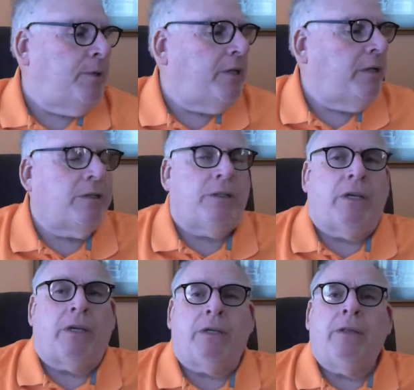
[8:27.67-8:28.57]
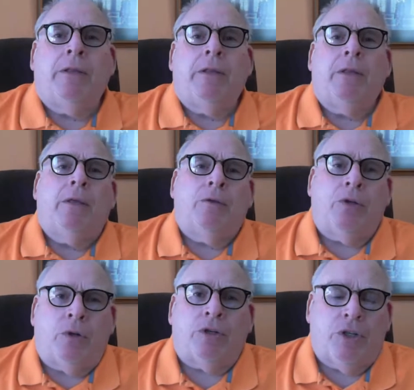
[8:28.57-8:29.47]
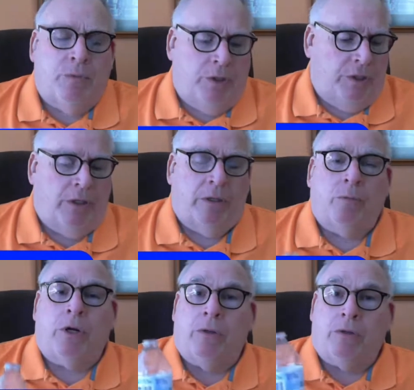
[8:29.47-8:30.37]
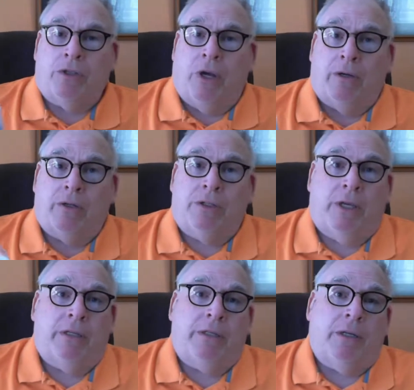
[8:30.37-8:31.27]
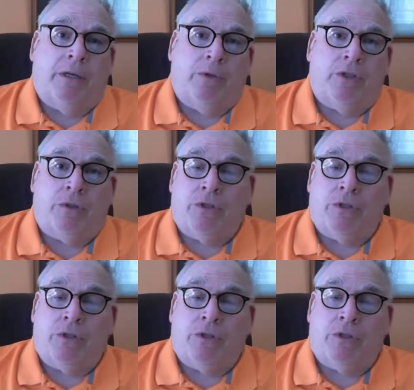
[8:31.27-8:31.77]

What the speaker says: because, she was one of those dogs that was so